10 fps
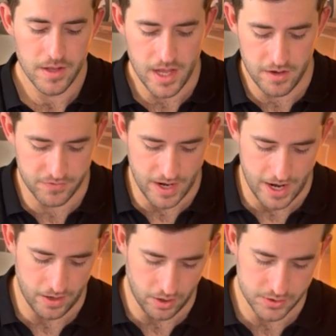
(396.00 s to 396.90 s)
if
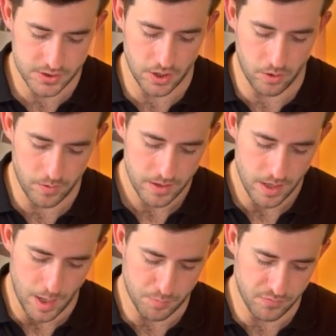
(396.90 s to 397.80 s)
not also
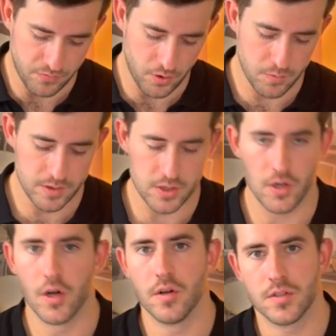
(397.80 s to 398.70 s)
a preferred return.